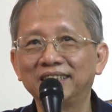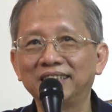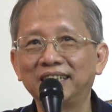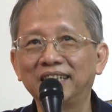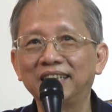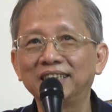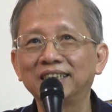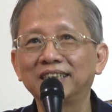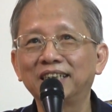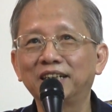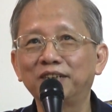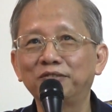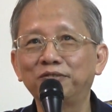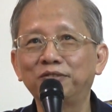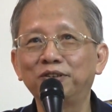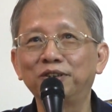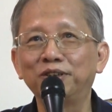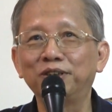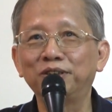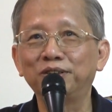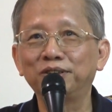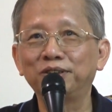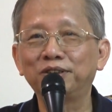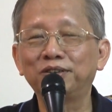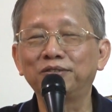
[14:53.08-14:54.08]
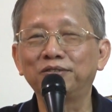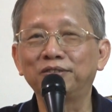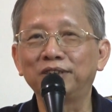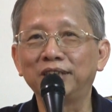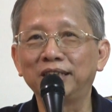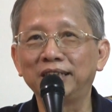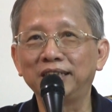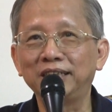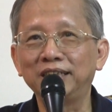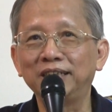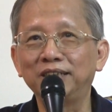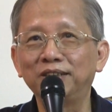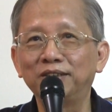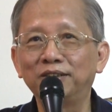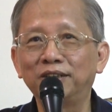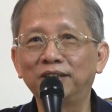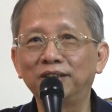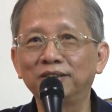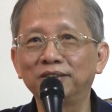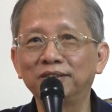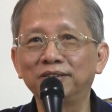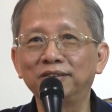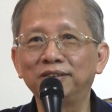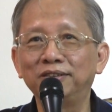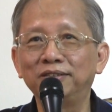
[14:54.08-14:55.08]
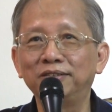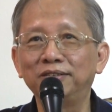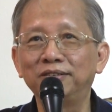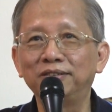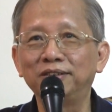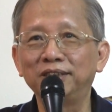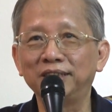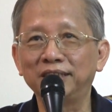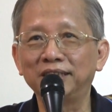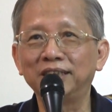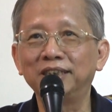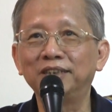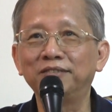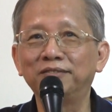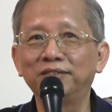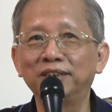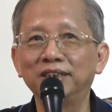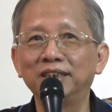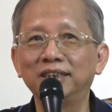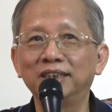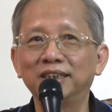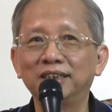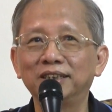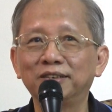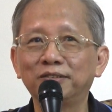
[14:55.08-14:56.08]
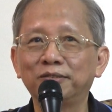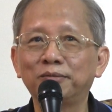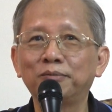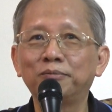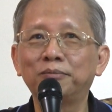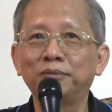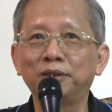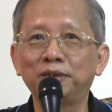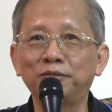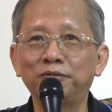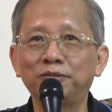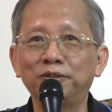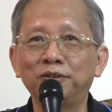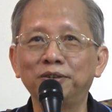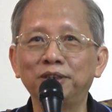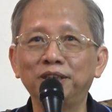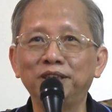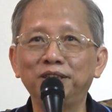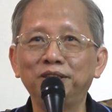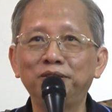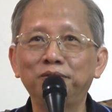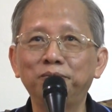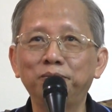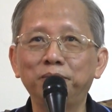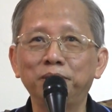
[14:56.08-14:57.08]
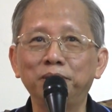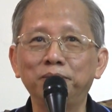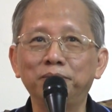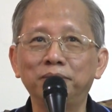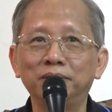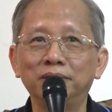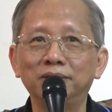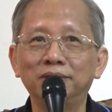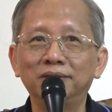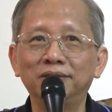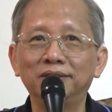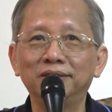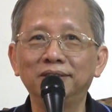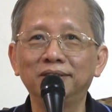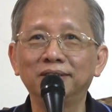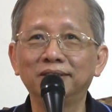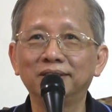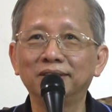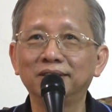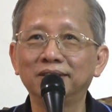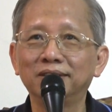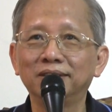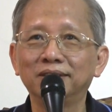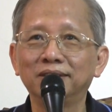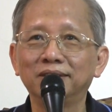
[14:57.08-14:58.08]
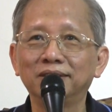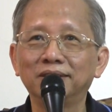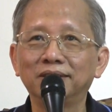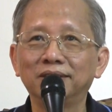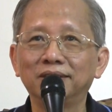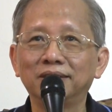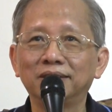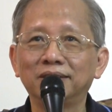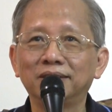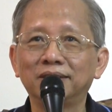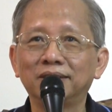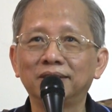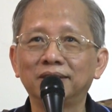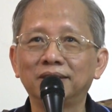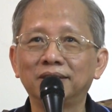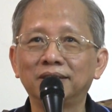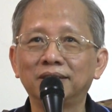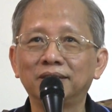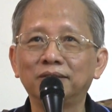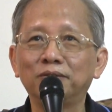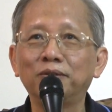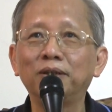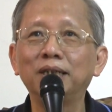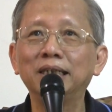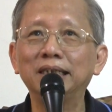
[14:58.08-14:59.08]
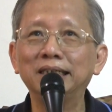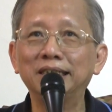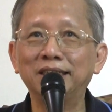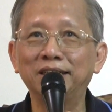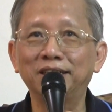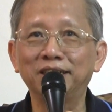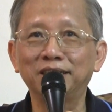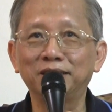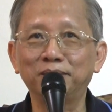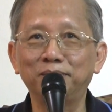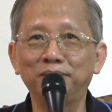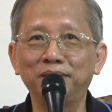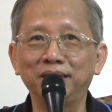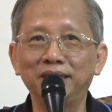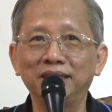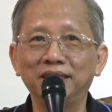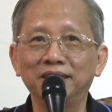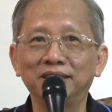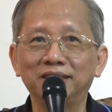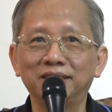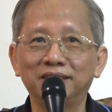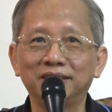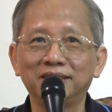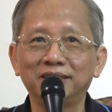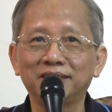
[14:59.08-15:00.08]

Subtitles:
Except for those who already know how to do, it's different. But for new people, what is your experience?